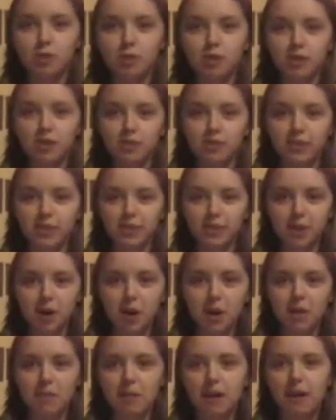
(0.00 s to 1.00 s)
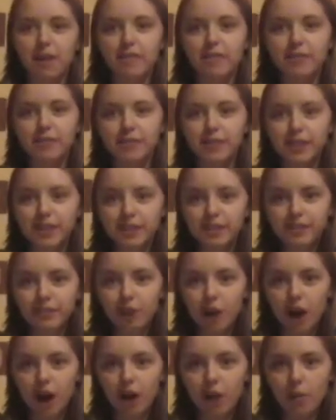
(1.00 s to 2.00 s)
The prison was surrounded by a
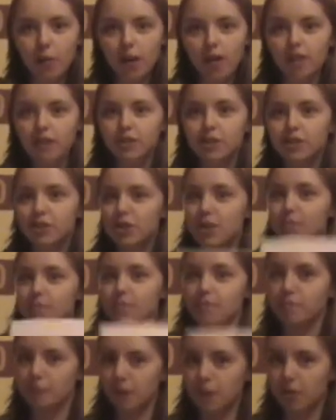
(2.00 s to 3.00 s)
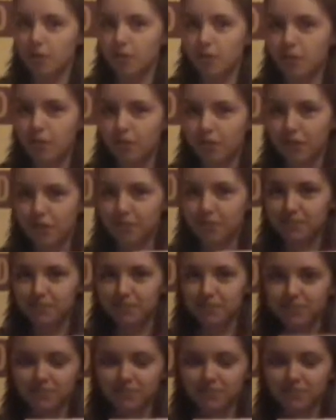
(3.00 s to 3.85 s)
15-foot-high wall in the shape of a parallelogram.